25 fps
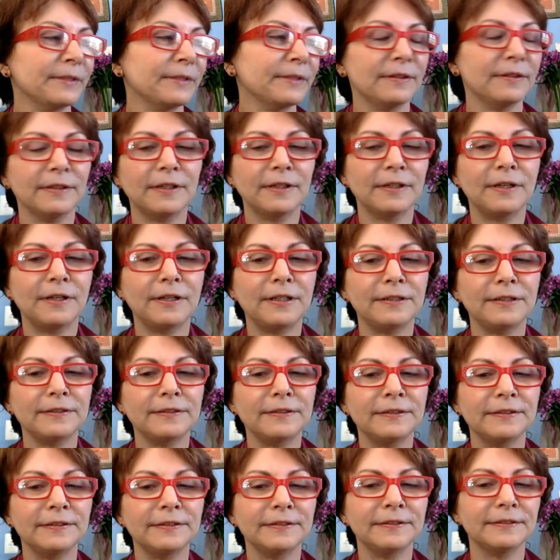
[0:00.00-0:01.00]

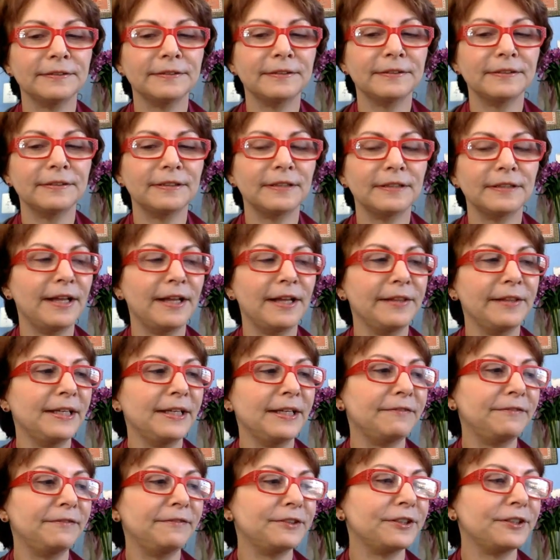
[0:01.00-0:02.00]
called On the
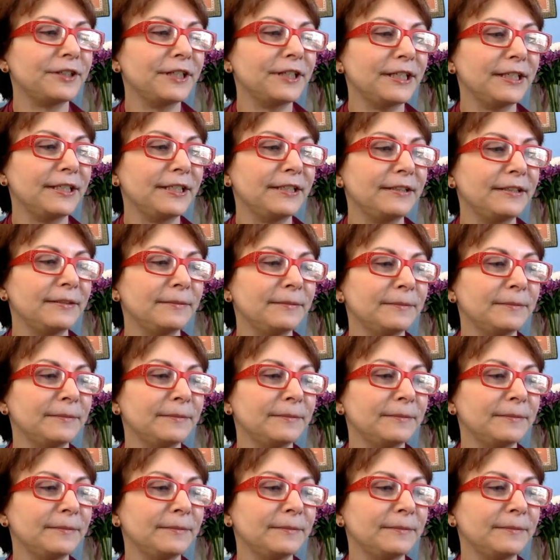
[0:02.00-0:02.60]
F Train.